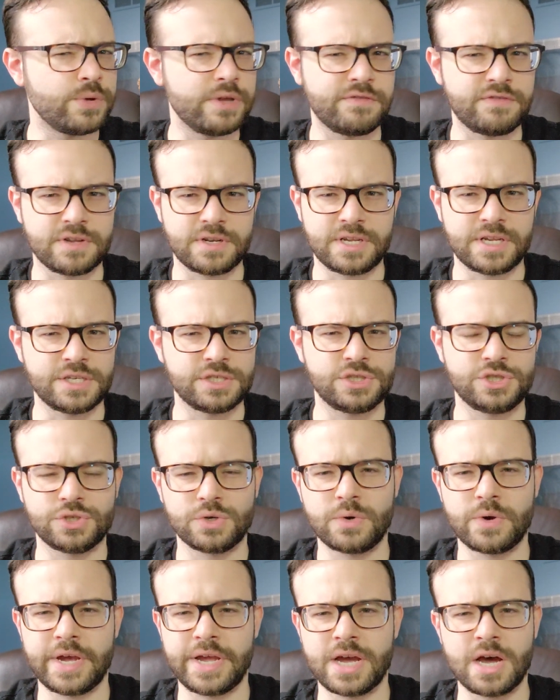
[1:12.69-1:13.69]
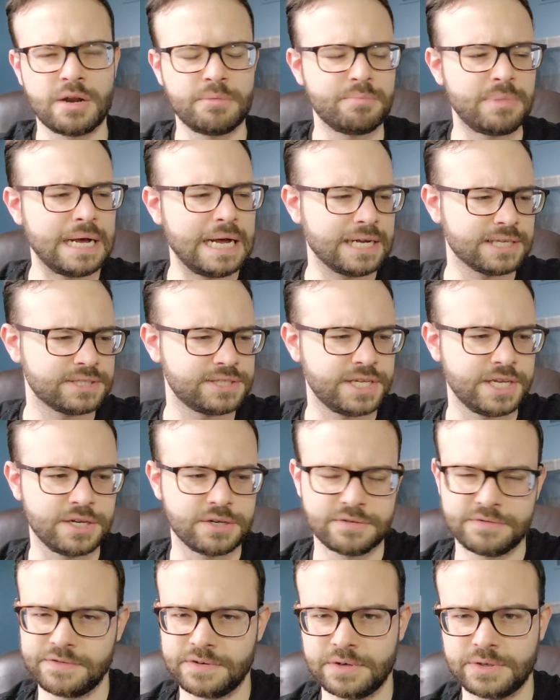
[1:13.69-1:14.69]
even enjoy
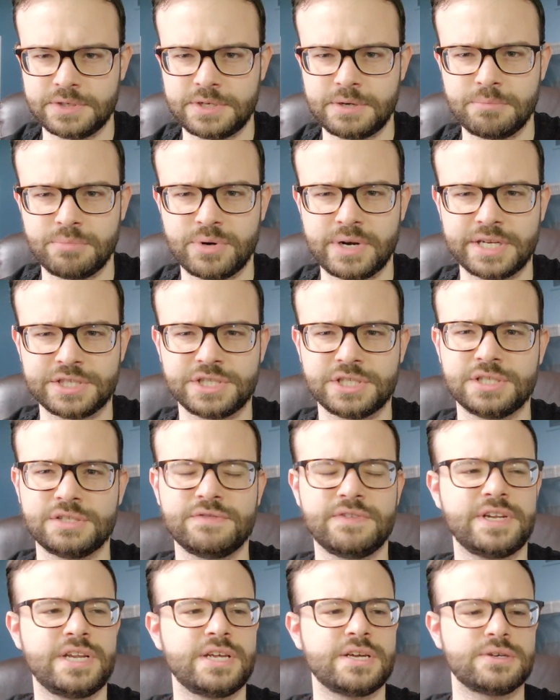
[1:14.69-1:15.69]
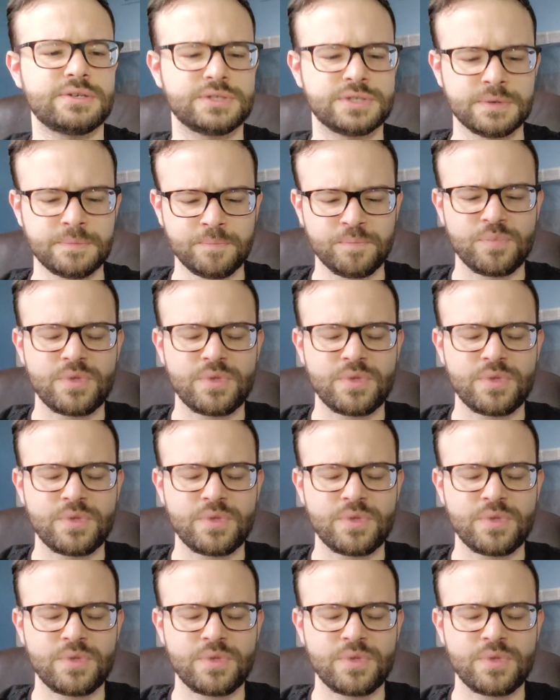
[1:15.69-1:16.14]
unboxing or first impressions videos.